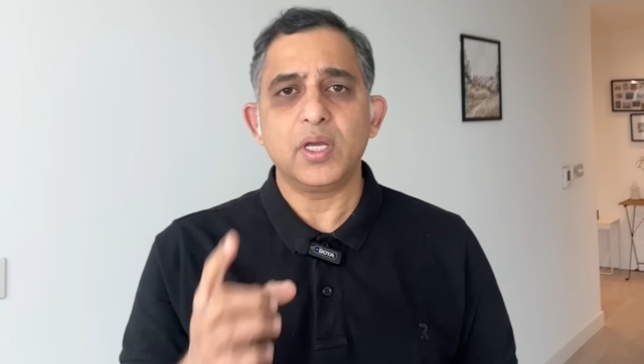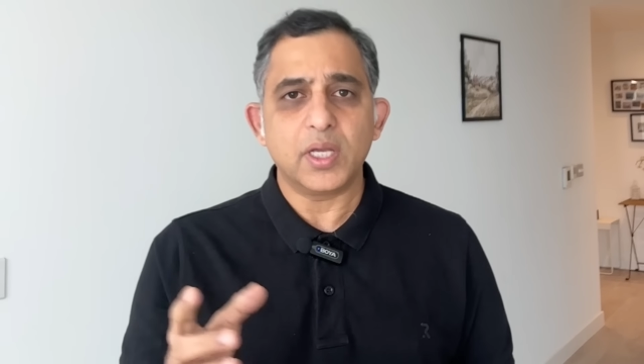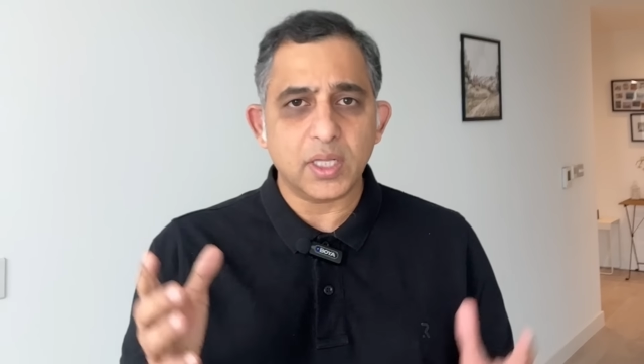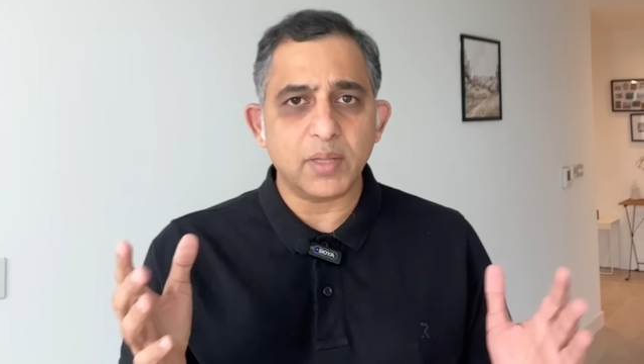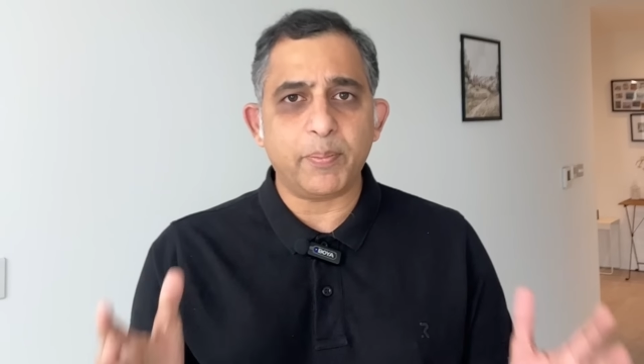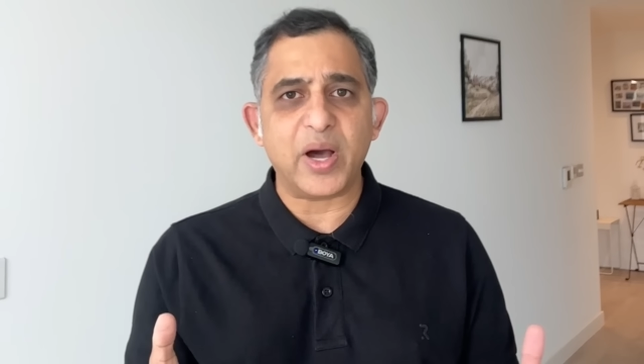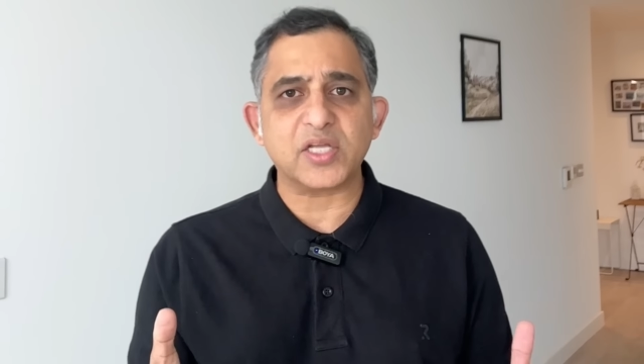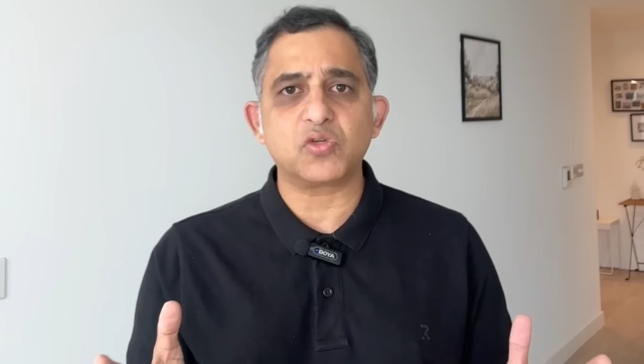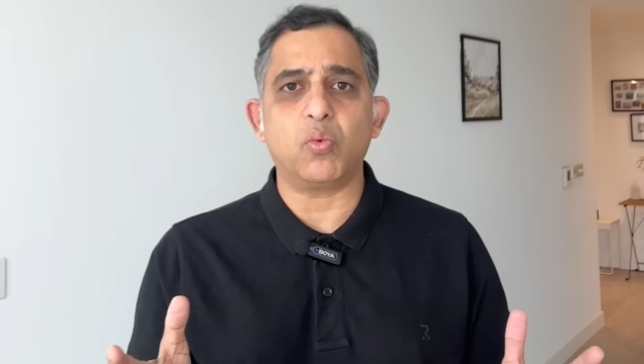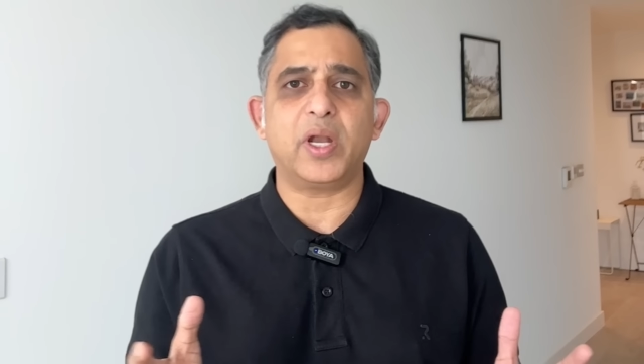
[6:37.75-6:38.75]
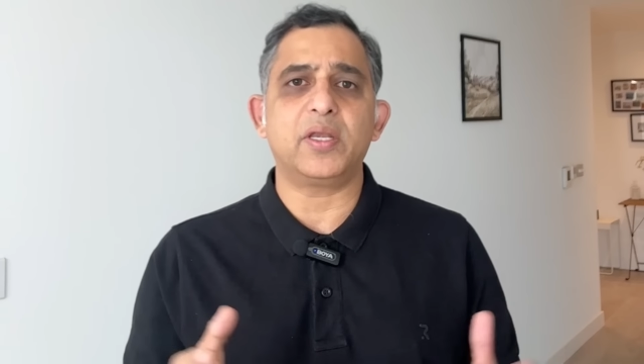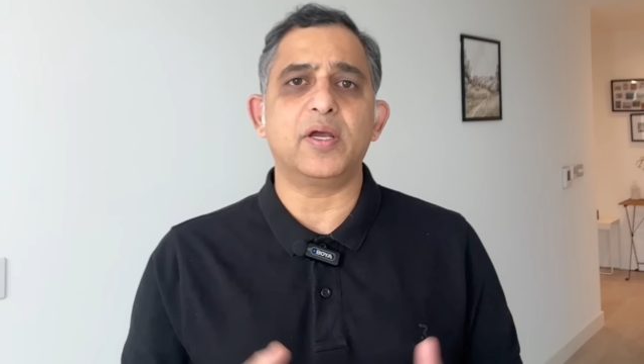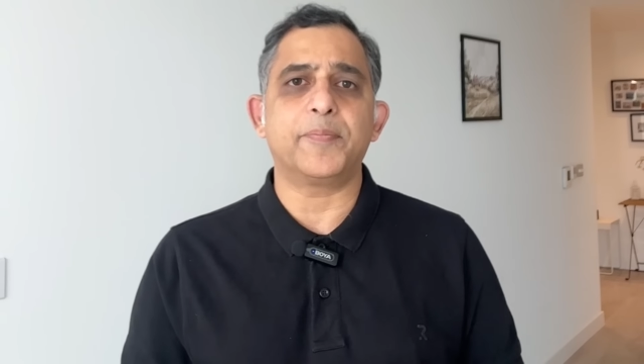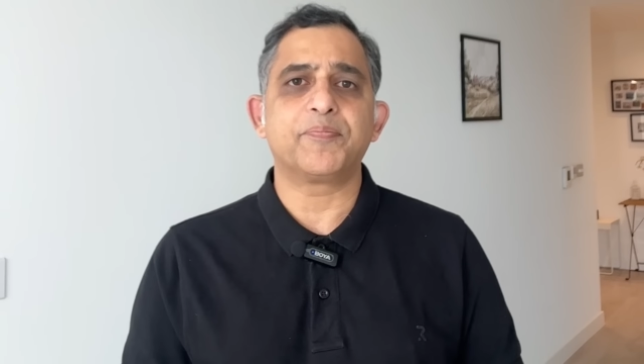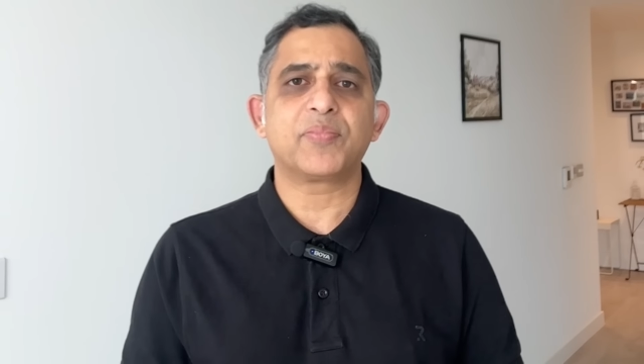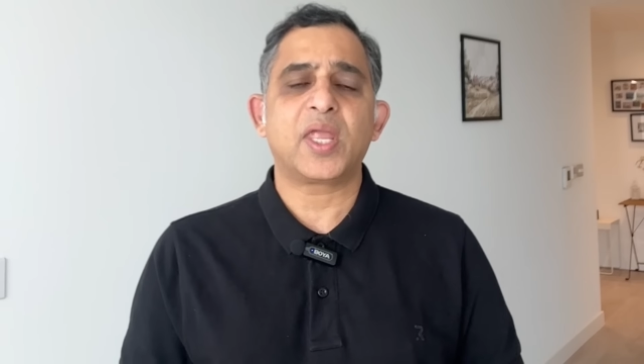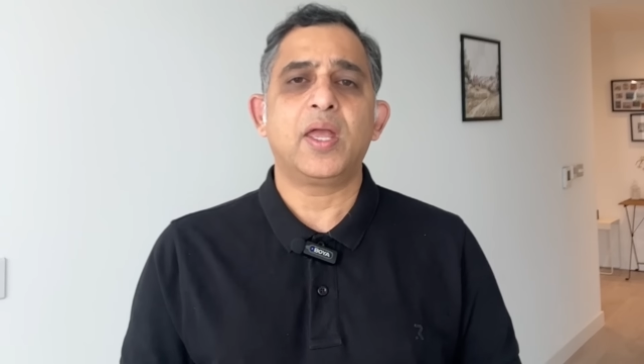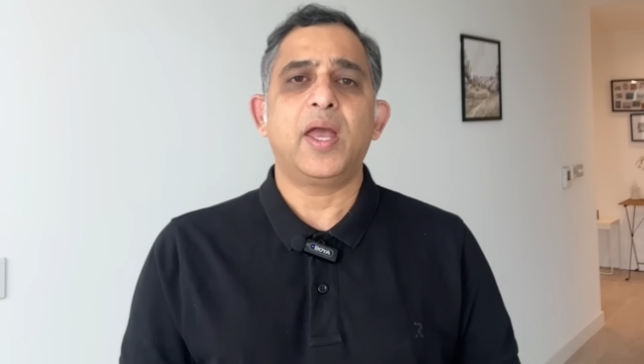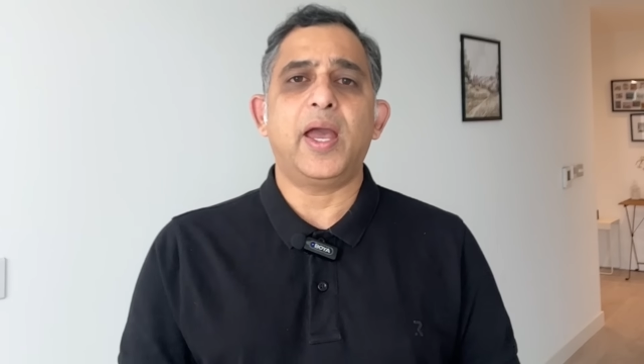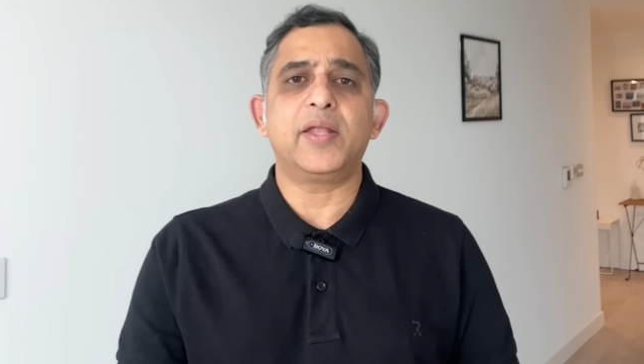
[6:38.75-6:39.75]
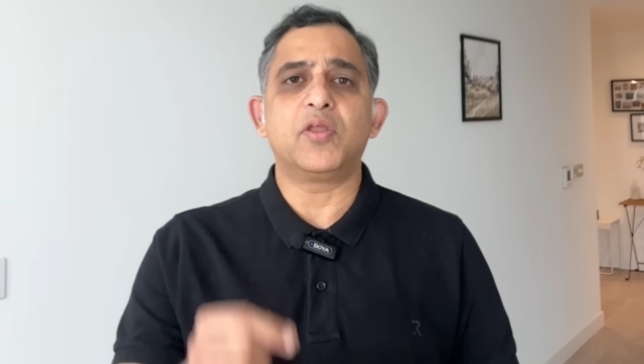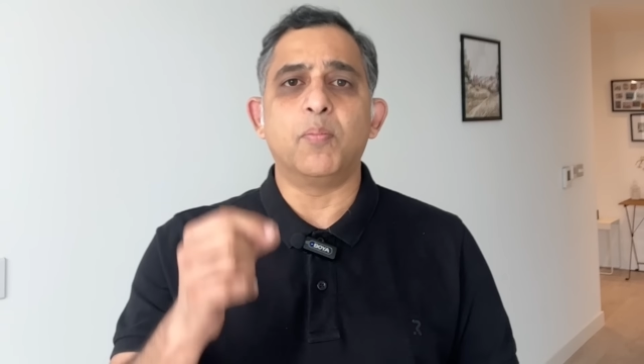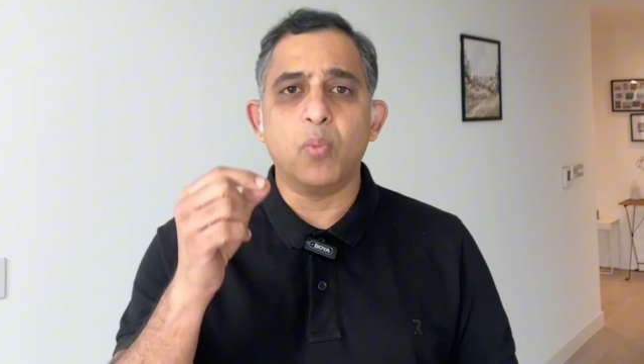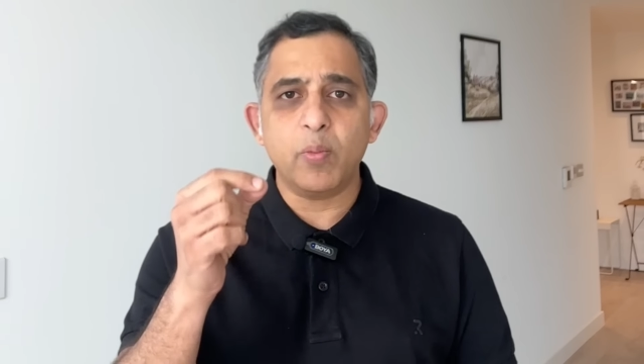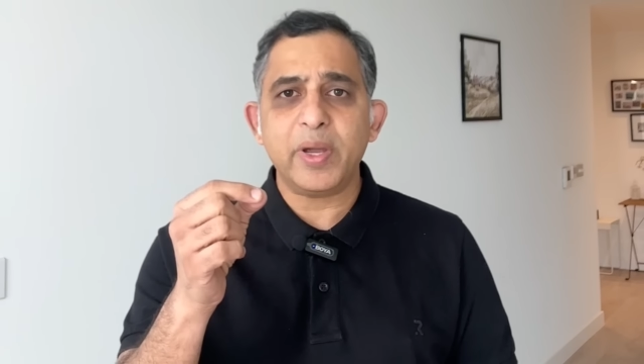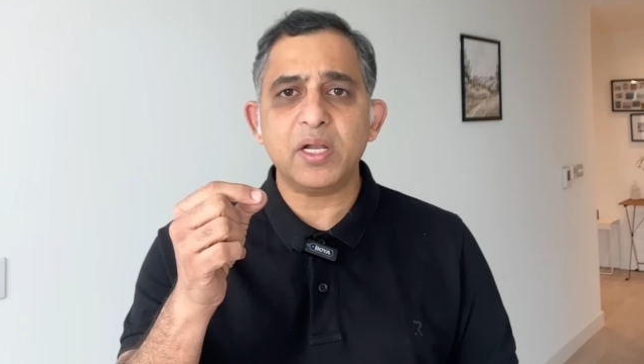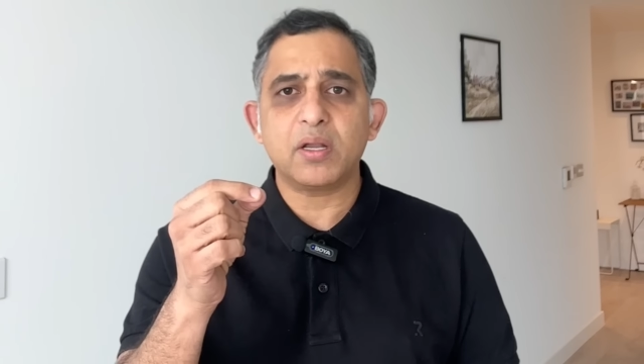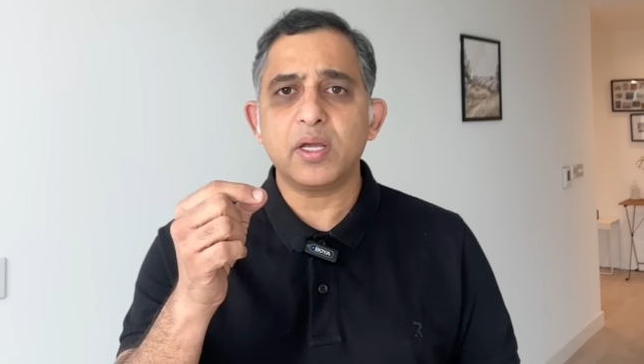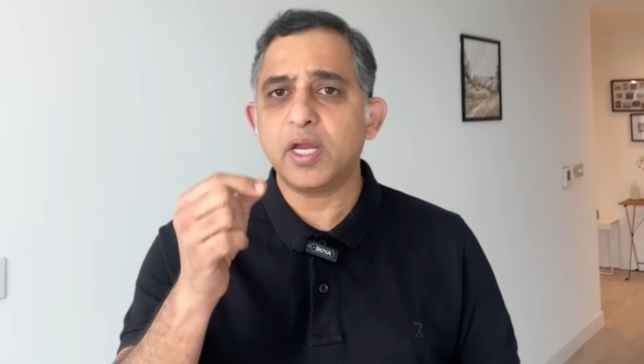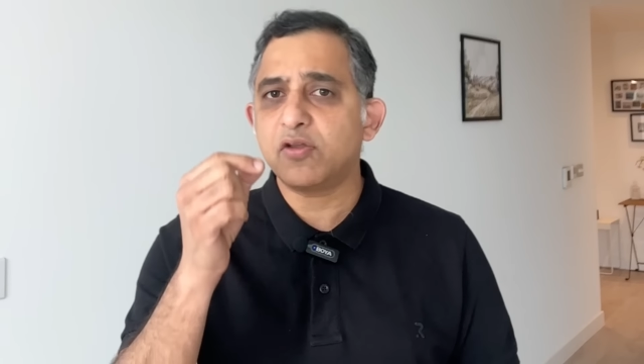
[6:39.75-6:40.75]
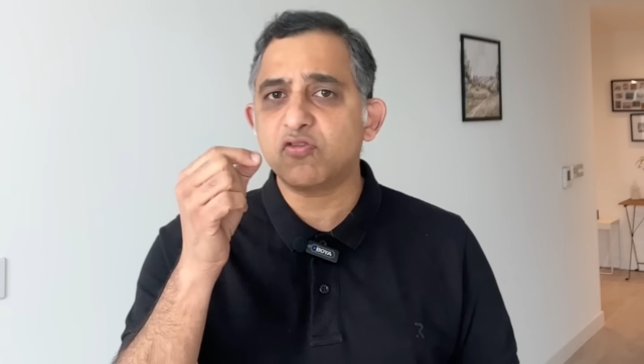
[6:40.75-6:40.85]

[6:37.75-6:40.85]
in the past 1 year. And the moment it